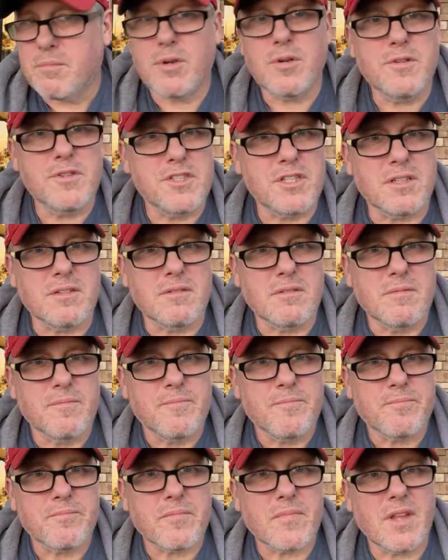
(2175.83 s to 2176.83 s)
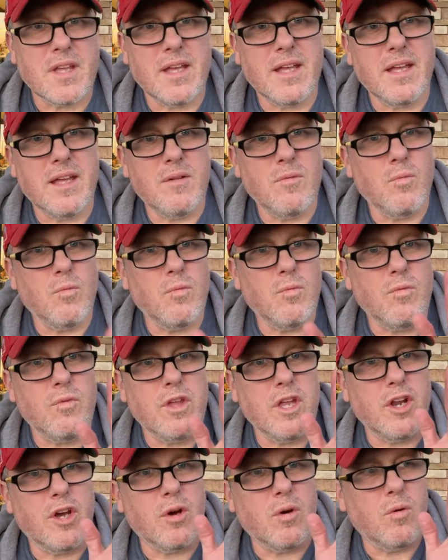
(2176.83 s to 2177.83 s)
person. And,
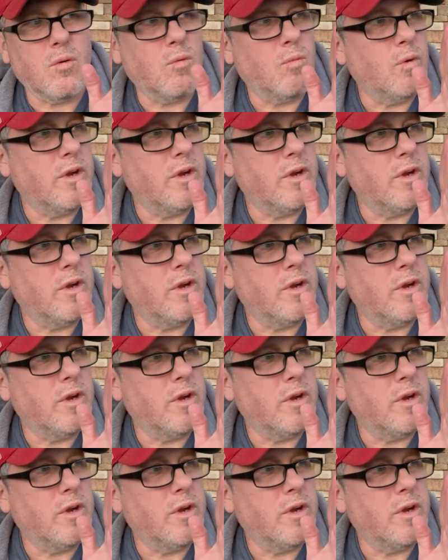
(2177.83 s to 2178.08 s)
you know,